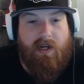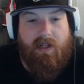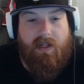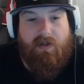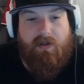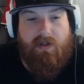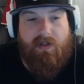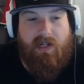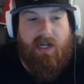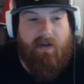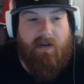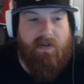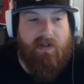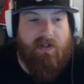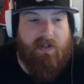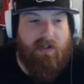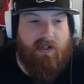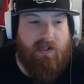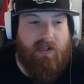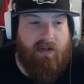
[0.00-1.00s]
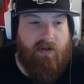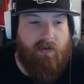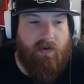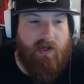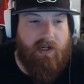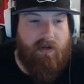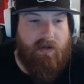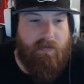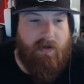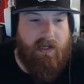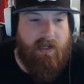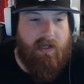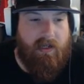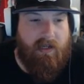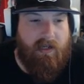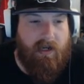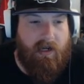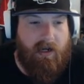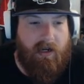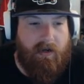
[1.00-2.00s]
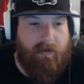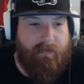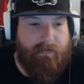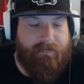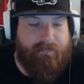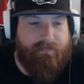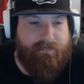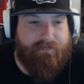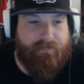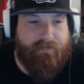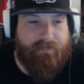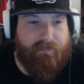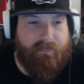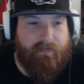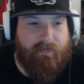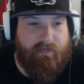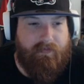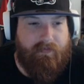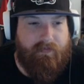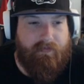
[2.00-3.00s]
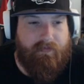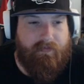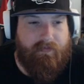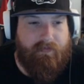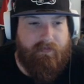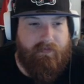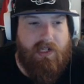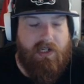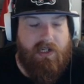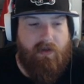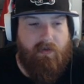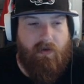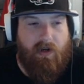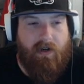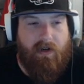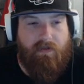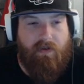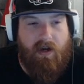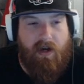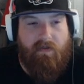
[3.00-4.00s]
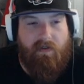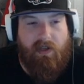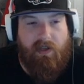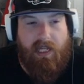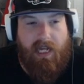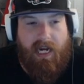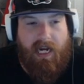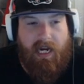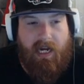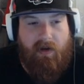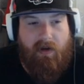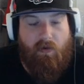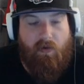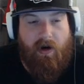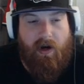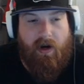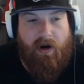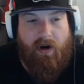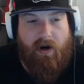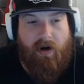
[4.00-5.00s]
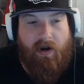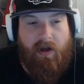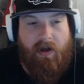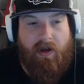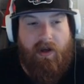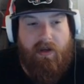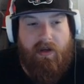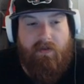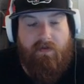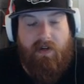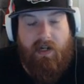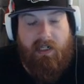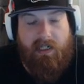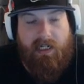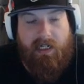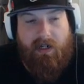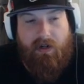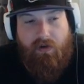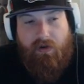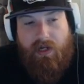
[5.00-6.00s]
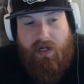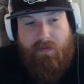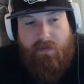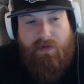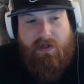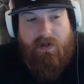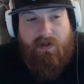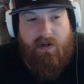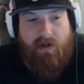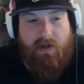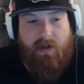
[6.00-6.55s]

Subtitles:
This is obviously going to be a decent one if you have a lane where you've got a lot of creeps.